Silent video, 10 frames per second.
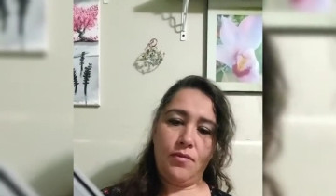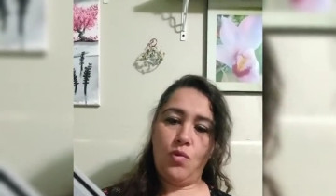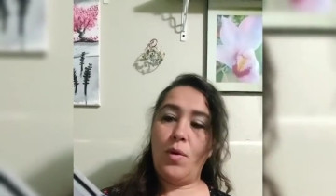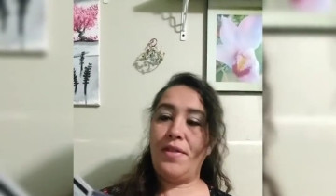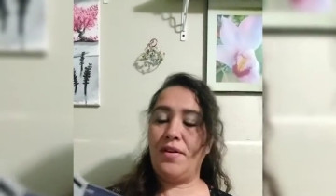
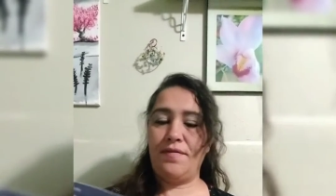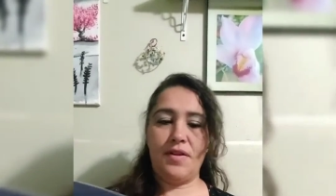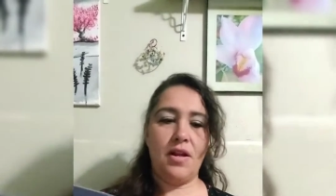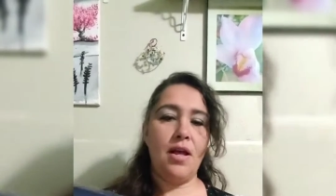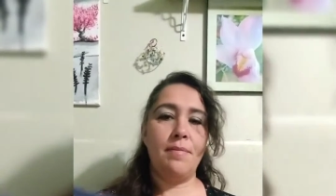weather
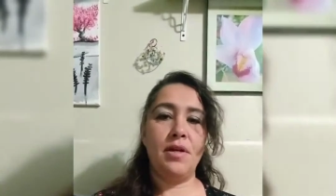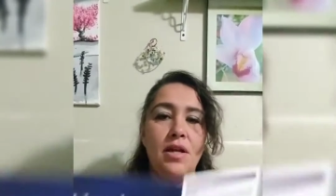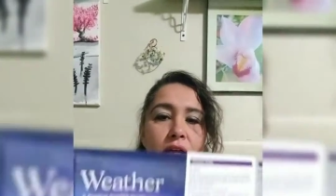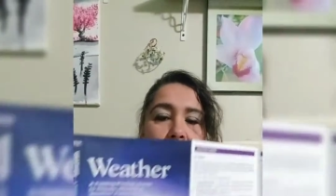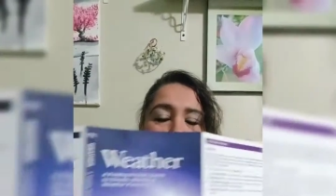
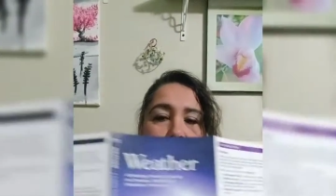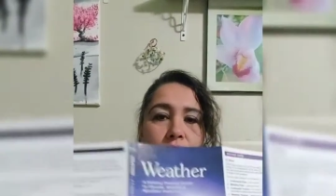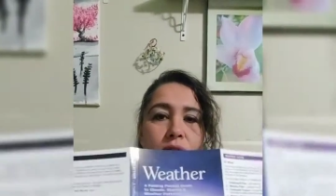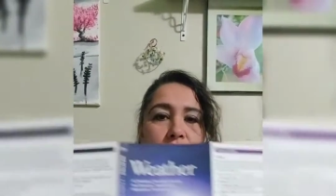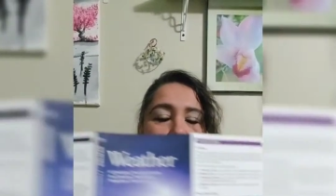phenomenon.
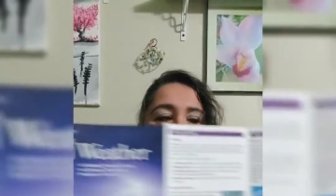So there's a